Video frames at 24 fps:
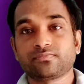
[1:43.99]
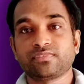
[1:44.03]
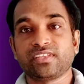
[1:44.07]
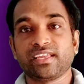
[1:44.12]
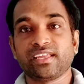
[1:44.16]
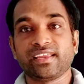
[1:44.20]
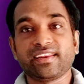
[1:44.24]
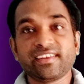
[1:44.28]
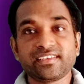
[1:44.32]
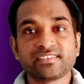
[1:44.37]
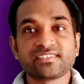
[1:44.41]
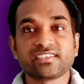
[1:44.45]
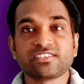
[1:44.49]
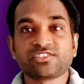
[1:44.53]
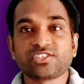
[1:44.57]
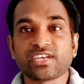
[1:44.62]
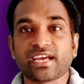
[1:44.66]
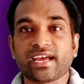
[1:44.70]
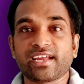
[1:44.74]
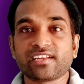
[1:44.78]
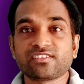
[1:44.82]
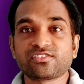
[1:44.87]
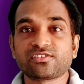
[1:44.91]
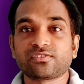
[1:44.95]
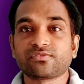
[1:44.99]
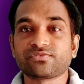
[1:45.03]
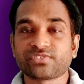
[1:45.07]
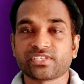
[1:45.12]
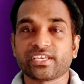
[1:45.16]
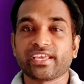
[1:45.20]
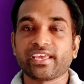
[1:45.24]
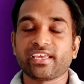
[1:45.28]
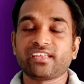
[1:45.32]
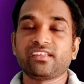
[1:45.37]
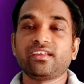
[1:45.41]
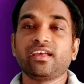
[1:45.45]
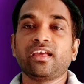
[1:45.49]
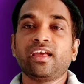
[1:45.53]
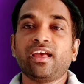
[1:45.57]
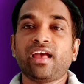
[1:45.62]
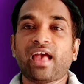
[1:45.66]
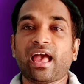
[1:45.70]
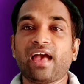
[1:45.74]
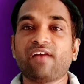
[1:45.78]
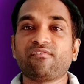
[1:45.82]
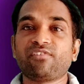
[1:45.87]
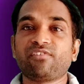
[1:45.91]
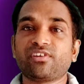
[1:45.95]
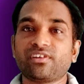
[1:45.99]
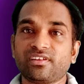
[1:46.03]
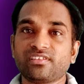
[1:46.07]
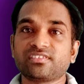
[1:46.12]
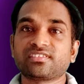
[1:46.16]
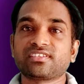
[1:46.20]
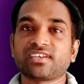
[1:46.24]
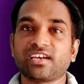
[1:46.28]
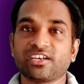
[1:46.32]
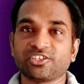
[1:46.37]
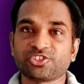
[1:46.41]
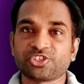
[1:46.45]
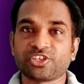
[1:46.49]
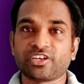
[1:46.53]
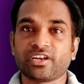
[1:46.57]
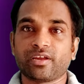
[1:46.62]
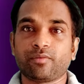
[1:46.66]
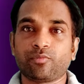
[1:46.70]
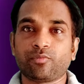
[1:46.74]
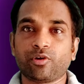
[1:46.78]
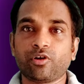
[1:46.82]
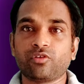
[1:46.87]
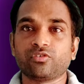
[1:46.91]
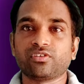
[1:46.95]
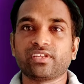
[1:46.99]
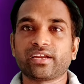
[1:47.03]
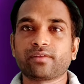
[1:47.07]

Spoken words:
There is a chance of saying have a discussion about.